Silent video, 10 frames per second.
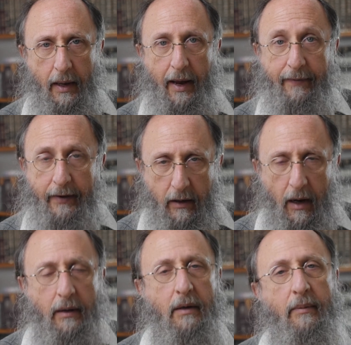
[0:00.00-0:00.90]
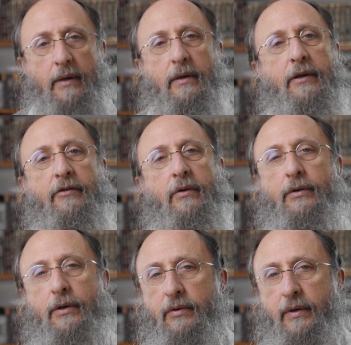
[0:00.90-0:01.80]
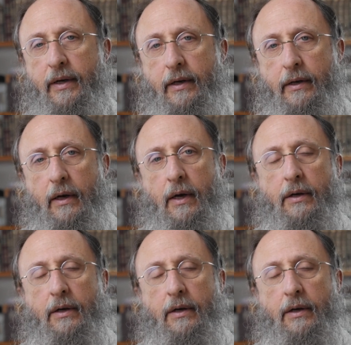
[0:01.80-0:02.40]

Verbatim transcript: and that God commanded Israel to create it